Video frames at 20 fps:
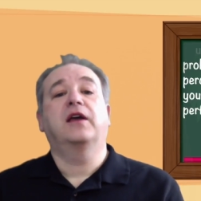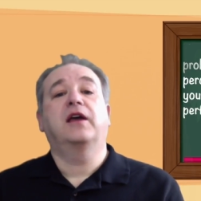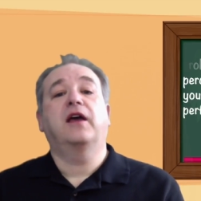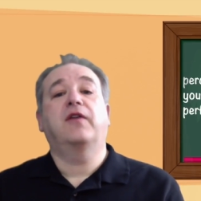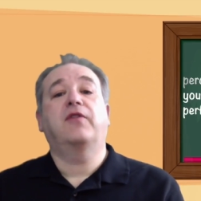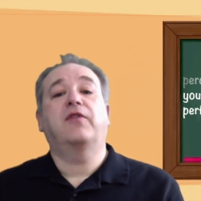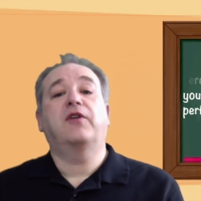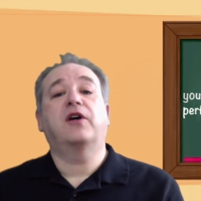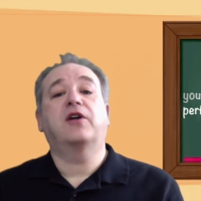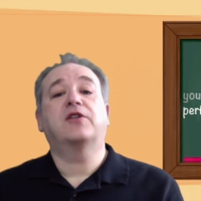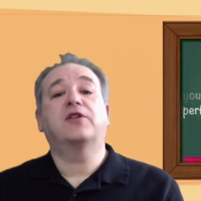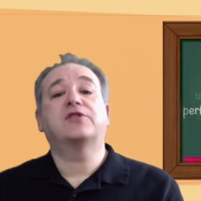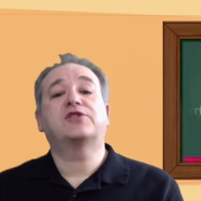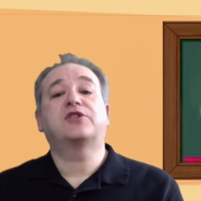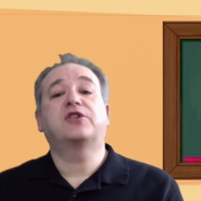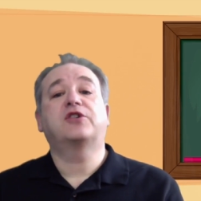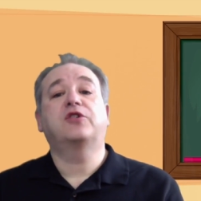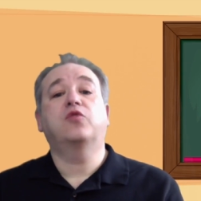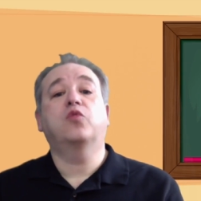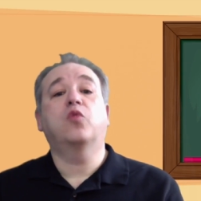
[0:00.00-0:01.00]
If they
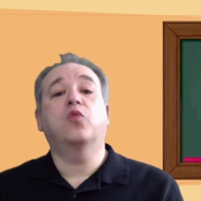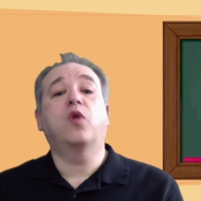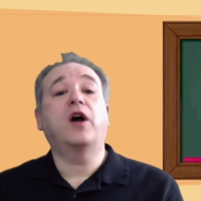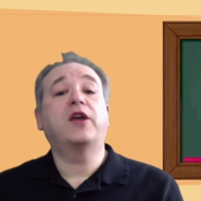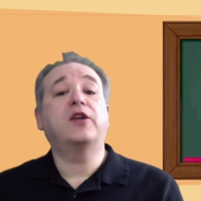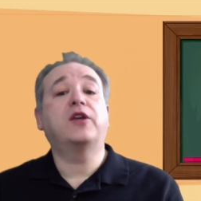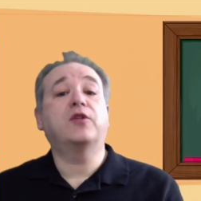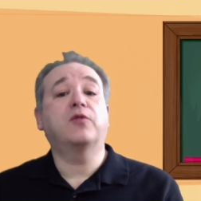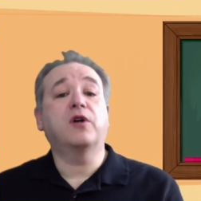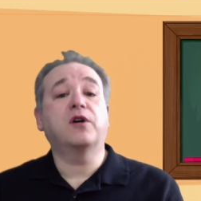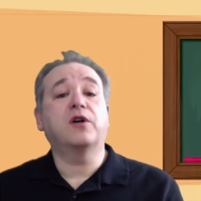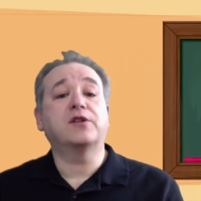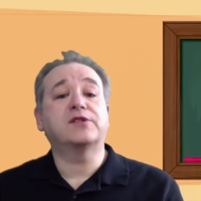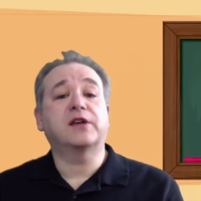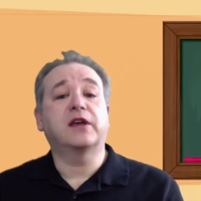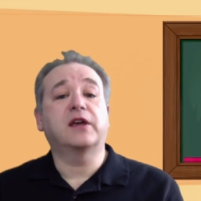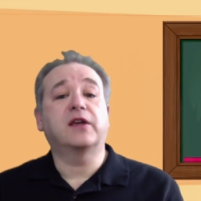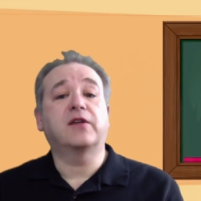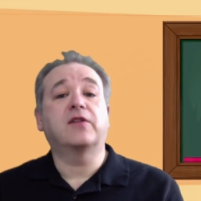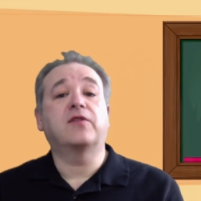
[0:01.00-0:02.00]
ask you why you're
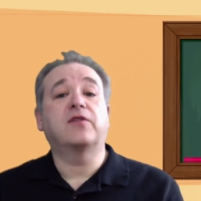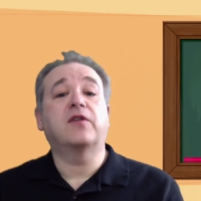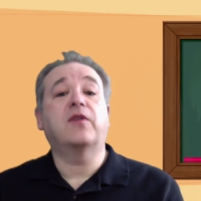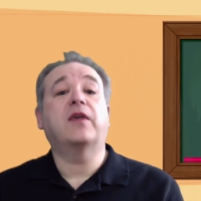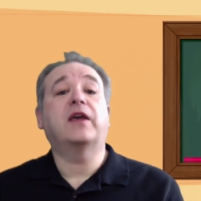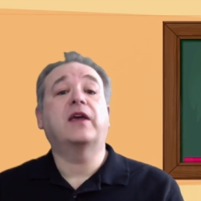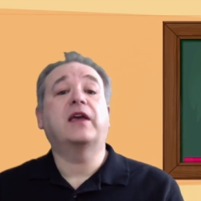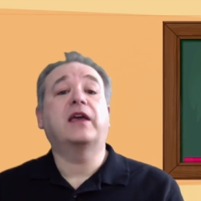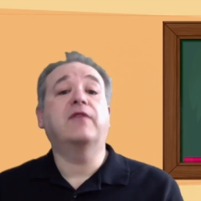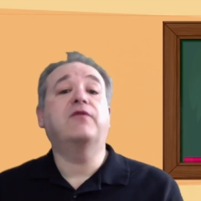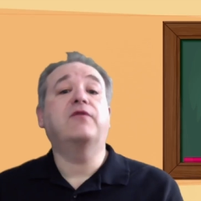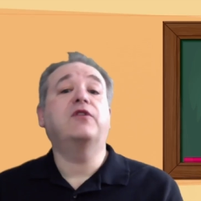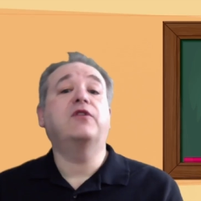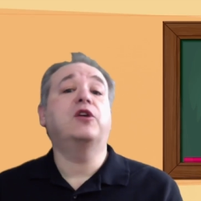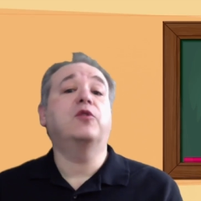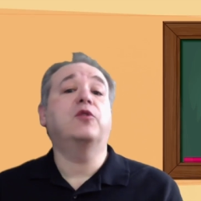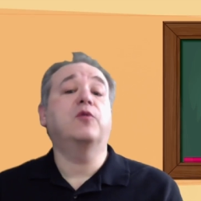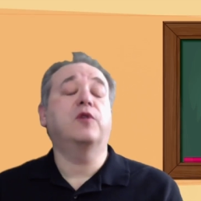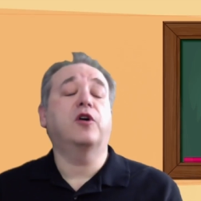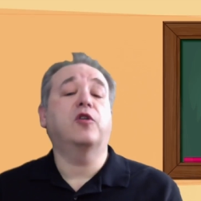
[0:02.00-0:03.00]
asking, then they're giving
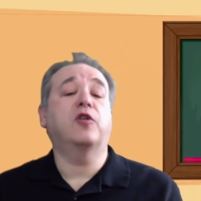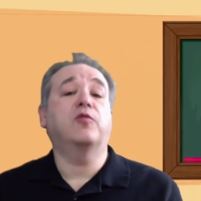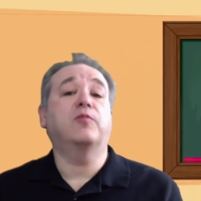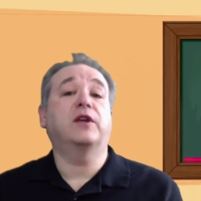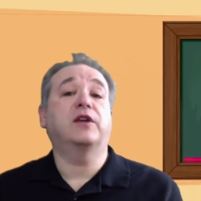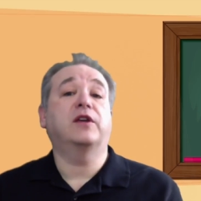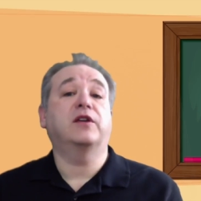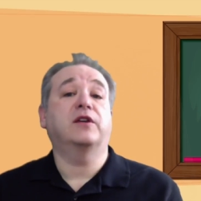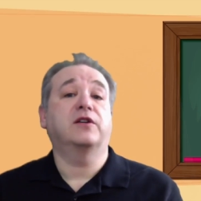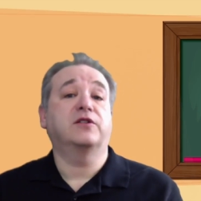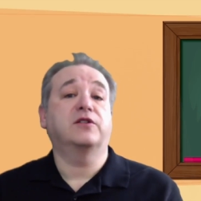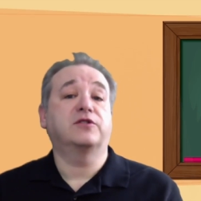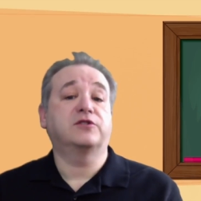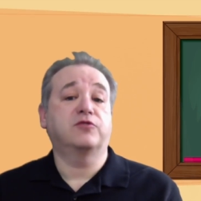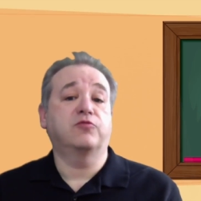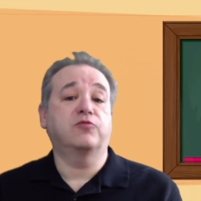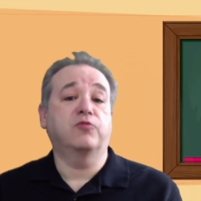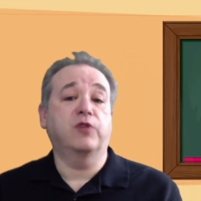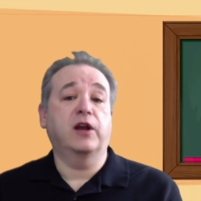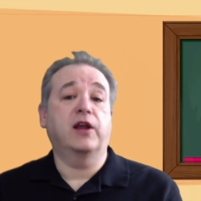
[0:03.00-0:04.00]
you an opening to
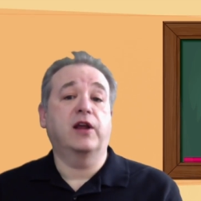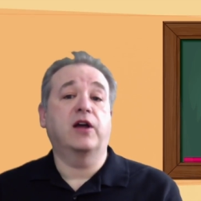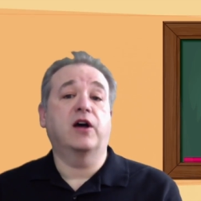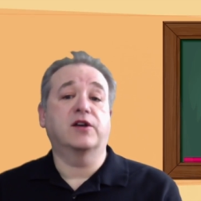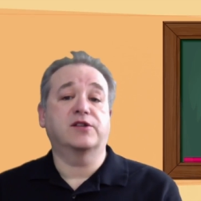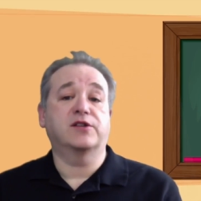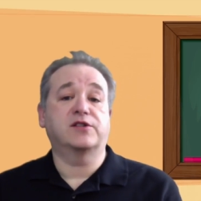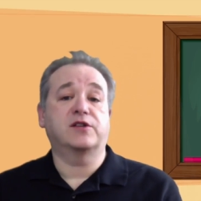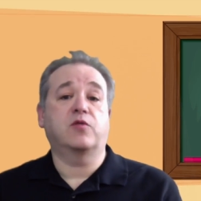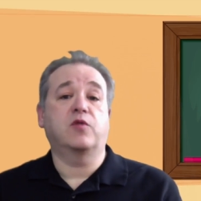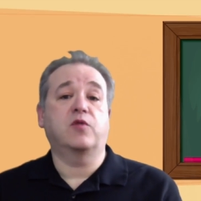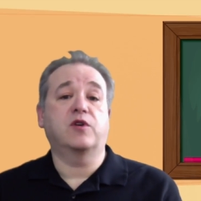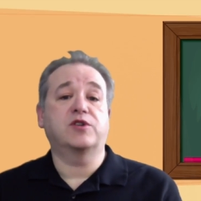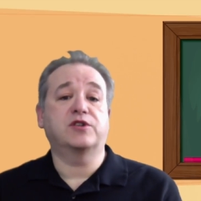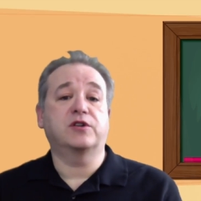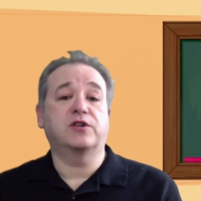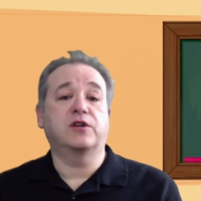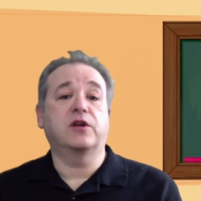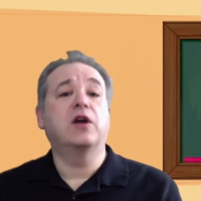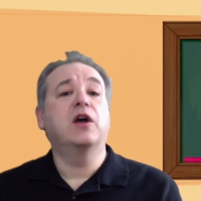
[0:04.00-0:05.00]
really ask the
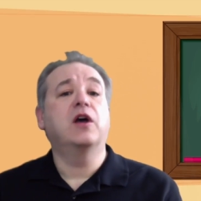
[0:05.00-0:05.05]
question.